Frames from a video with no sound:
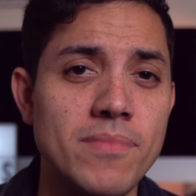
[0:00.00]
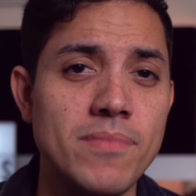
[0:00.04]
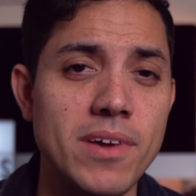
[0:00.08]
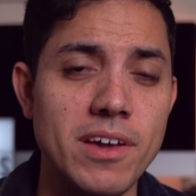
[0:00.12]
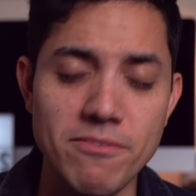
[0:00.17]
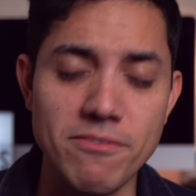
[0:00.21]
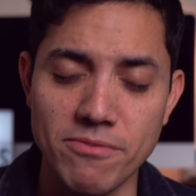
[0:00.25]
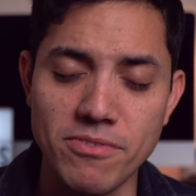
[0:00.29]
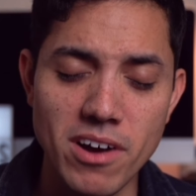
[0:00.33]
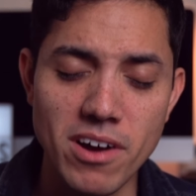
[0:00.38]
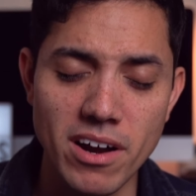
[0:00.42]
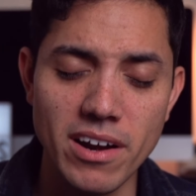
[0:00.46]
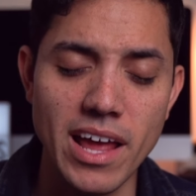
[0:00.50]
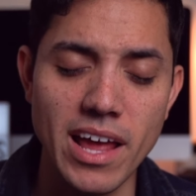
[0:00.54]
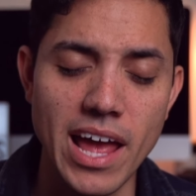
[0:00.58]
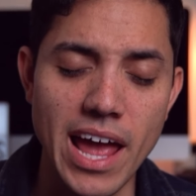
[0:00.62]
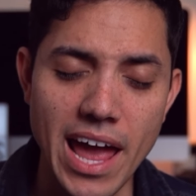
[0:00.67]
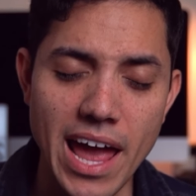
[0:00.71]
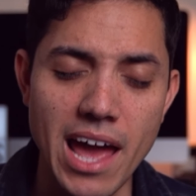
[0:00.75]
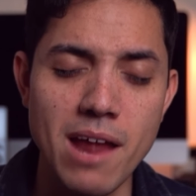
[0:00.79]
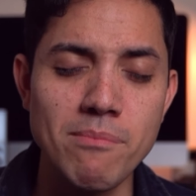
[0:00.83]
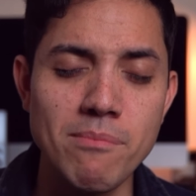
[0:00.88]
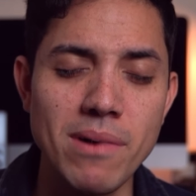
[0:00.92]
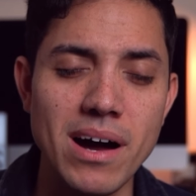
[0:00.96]
in front
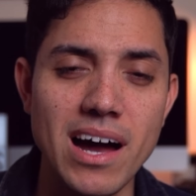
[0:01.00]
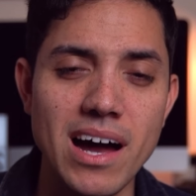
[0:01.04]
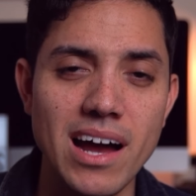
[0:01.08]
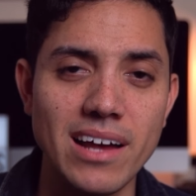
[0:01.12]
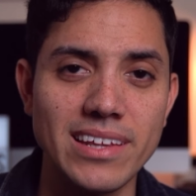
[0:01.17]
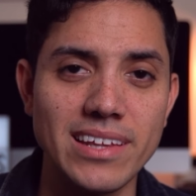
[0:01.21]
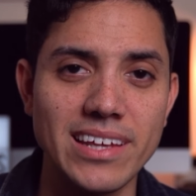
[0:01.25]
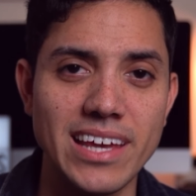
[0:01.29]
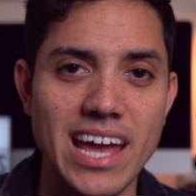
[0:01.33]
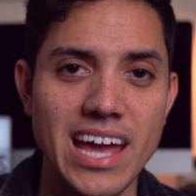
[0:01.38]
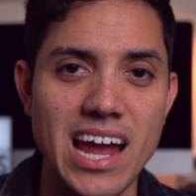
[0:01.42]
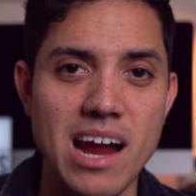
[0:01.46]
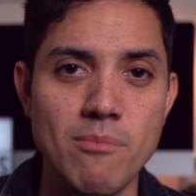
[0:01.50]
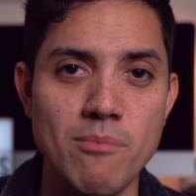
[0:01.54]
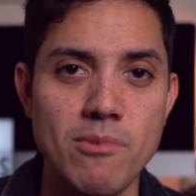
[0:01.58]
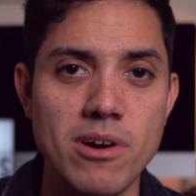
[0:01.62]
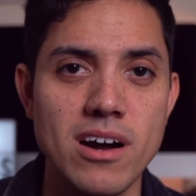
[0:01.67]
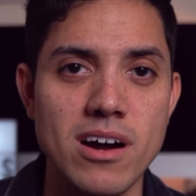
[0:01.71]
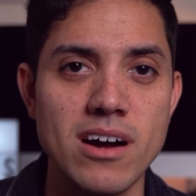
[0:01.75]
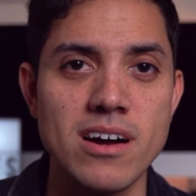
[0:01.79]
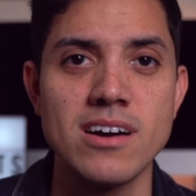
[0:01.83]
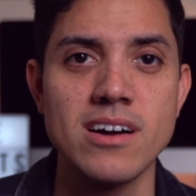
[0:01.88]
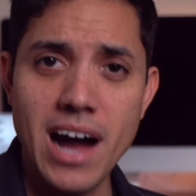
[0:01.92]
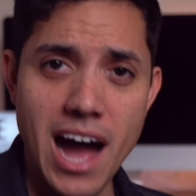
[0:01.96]
and behind the camera.